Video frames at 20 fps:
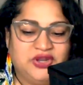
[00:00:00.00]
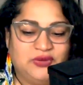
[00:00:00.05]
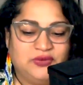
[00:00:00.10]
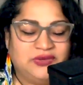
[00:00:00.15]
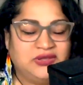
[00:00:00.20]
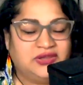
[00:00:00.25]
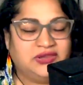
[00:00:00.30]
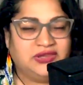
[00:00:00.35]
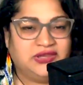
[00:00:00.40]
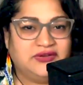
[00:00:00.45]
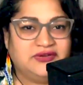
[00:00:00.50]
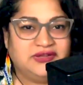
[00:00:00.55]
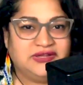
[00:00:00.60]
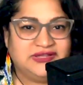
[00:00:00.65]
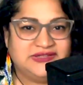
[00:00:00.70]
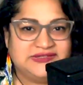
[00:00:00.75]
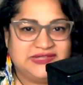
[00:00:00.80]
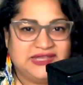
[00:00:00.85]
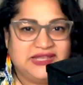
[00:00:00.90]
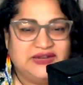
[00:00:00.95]
clearly
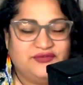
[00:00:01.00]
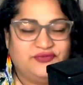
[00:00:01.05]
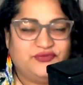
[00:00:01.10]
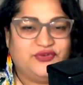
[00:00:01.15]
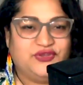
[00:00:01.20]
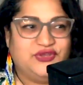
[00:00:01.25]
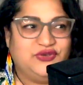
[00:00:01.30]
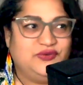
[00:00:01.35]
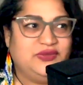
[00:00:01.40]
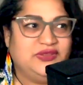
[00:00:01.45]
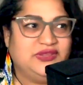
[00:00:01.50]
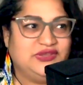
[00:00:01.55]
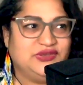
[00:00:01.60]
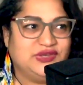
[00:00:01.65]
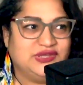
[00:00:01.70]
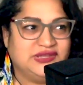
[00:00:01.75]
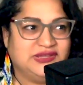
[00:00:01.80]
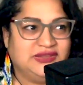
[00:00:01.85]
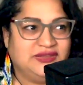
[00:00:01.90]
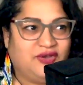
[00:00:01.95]
stated for you, and you
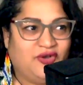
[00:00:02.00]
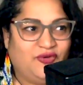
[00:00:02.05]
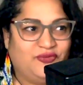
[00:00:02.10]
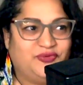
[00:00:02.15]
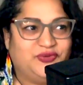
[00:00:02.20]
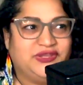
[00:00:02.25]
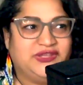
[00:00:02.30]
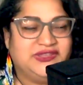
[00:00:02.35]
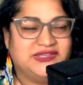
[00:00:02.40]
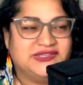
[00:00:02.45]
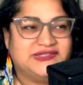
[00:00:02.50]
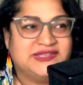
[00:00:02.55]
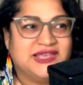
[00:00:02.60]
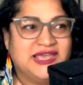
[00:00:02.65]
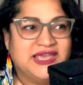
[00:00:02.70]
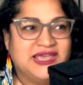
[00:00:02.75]
can hopefully this